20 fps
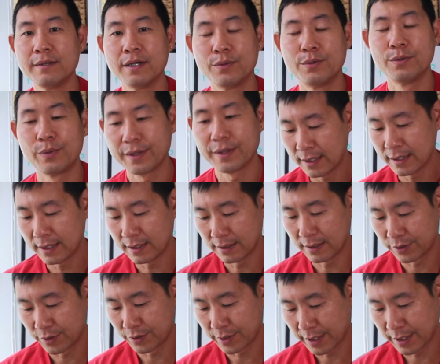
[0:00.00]
You get
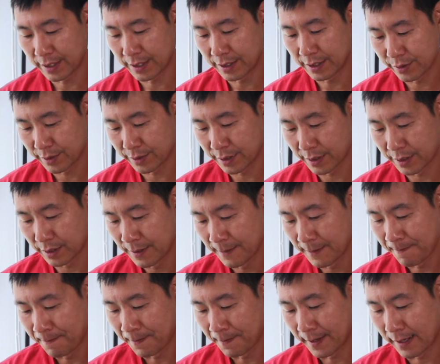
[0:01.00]
your
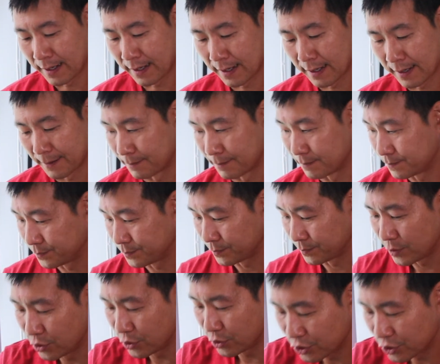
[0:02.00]
nutrients, which